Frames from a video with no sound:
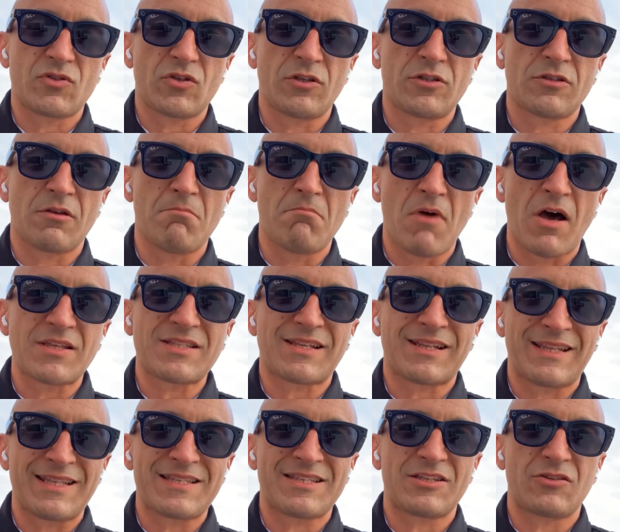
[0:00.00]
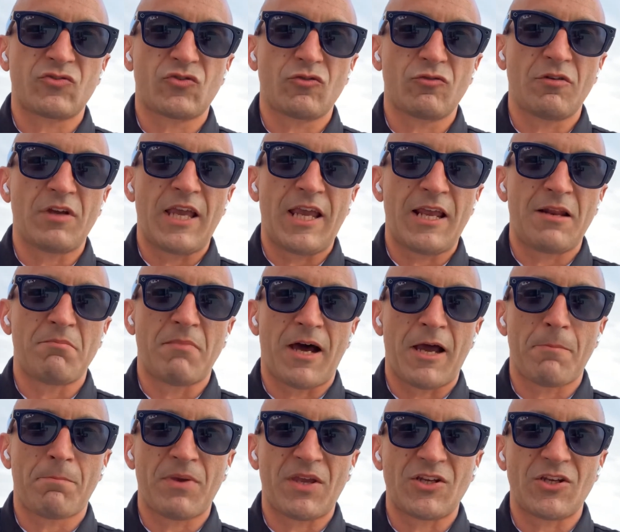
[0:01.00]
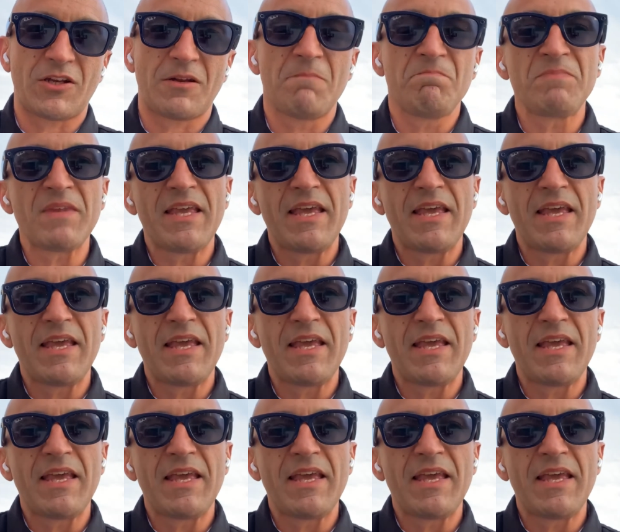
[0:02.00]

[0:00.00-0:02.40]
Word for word: So it's a must listen to, in my opinion.